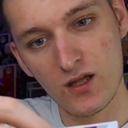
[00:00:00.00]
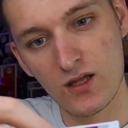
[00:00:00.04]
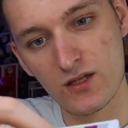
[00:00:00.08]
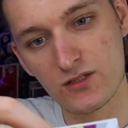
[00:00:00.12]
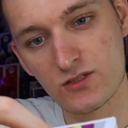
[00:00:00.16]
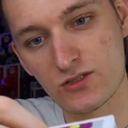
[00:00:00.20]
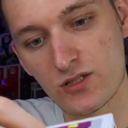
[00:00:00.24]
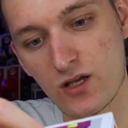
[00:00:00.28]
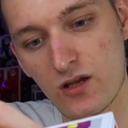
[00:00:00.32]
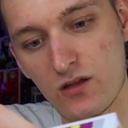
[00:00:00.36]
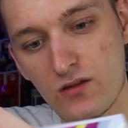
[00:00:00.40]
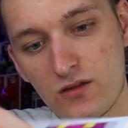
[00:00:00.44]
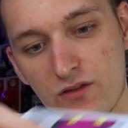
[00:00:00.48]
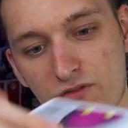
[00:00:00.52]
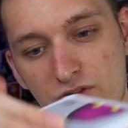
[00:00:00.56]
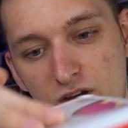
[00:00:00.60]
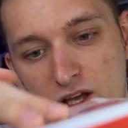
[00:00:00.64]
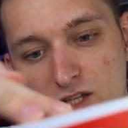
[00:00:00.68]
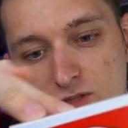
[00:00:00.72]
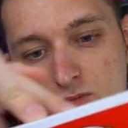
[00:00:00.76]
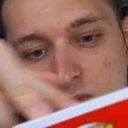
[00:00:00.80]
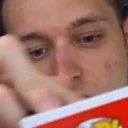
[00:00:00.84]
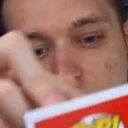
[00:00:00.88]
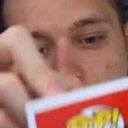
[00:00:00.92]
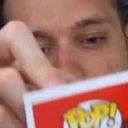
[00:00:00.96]
So the
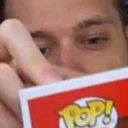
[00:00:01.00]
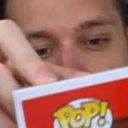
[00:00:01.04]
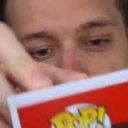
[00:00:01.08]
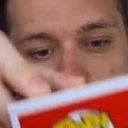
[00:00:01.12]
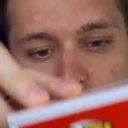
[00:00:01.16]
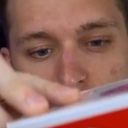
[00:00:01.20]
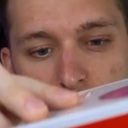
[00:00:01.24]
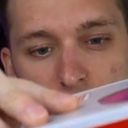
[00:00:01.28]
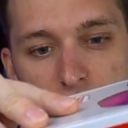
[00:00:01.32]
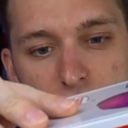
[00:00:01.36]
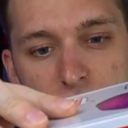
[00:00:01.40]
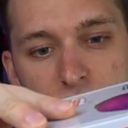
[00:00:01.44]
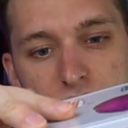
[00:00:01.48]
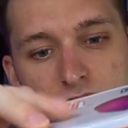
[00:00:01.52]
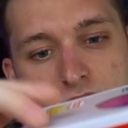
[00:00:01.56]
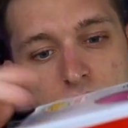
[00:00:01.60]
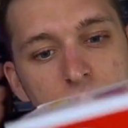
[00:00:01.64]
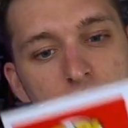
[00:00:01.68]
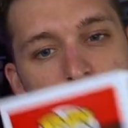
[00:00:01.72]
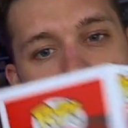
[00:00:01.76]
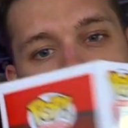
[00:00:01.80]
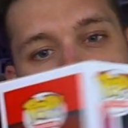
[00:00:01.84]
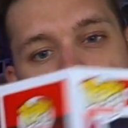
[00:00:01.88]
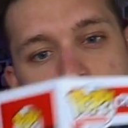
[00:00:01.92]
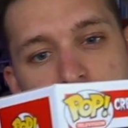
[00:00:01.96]
first pop, we've got
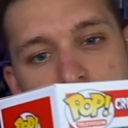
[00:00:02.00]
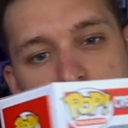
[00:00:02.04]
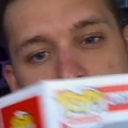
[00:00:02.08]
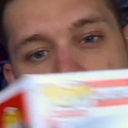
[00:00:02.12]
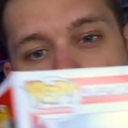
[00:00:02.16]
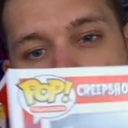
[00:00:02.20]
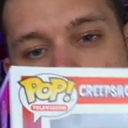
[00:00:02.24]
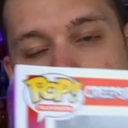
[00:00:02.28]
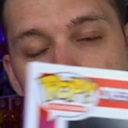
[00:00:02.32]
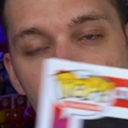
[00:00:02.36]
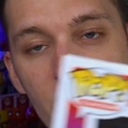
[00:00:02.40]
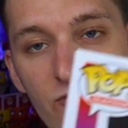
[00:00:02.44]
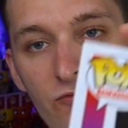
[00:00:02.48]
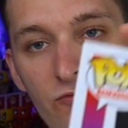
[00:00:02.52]
Genie